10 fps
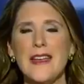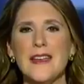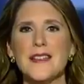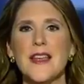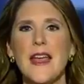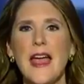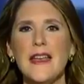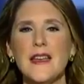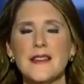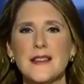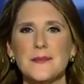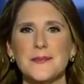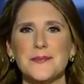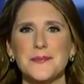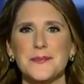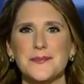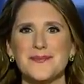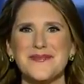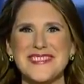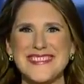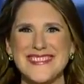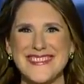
I'm getting a wrap. I'm getting a wrap, guys.